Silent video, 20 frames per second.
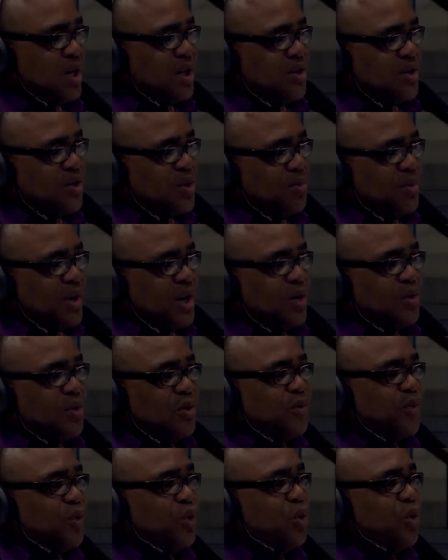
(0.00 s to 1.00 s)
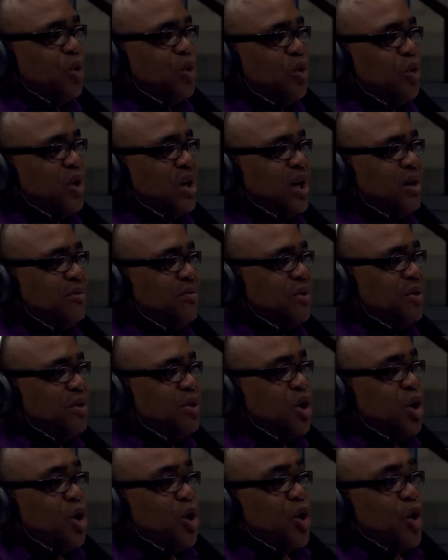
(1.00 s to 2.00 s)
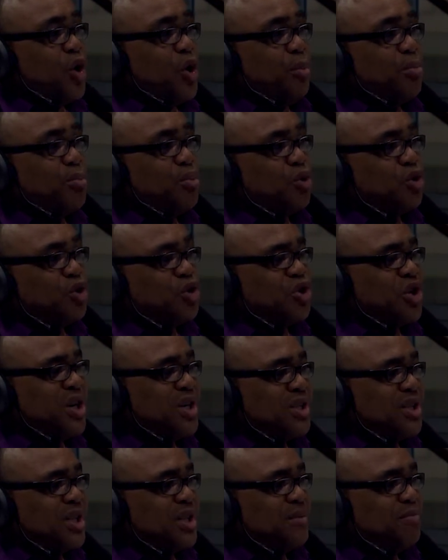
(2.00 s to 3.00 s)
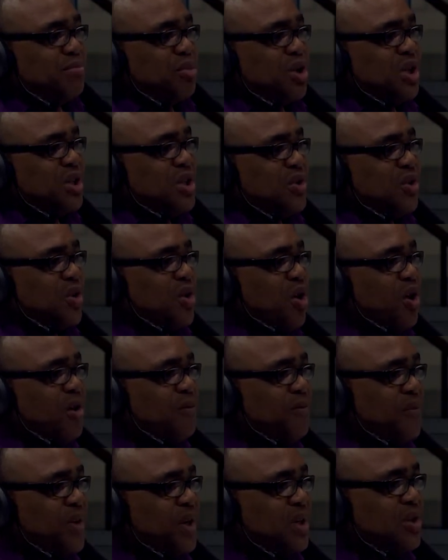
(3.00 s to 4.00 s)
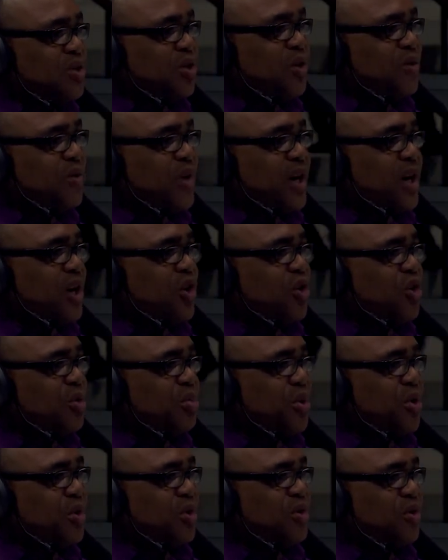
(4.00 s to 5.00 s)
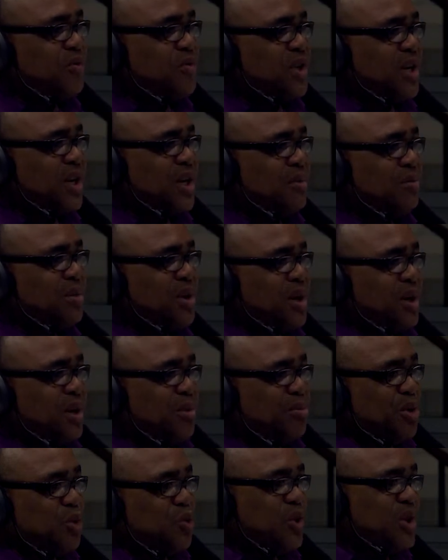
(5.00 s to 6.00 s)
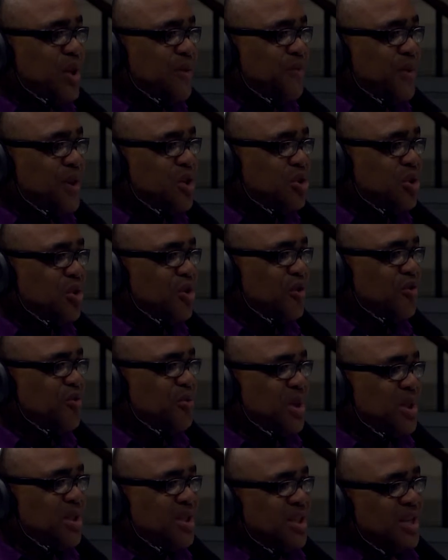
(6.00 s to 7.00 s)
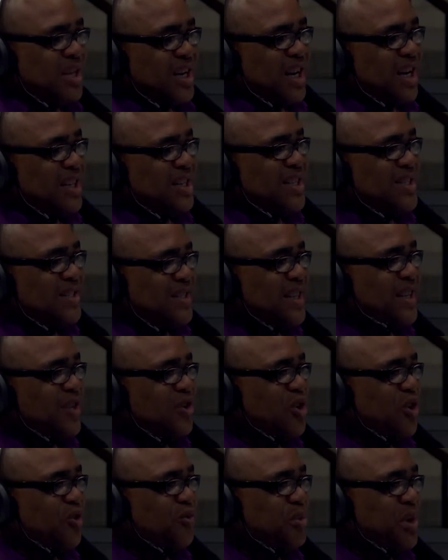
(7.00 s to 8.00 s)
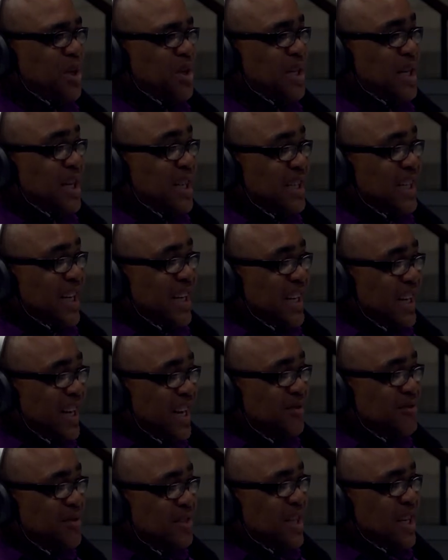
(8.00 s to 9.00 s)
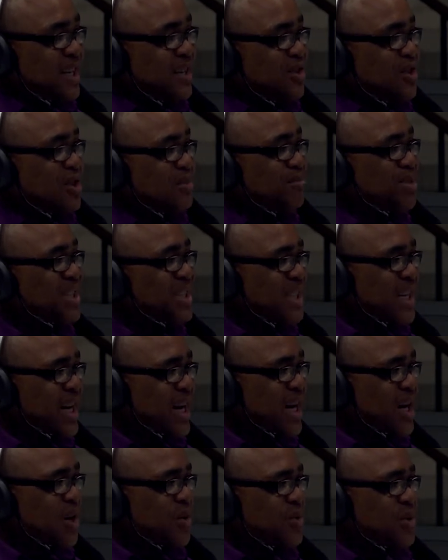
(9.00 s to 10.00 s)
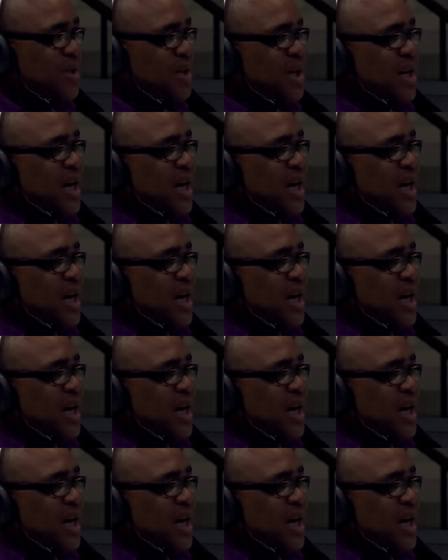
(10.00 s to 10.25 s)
is some kind of low-level, protracted political conflict over a long period of time between the federal government and the state government that left Lagos burnt out,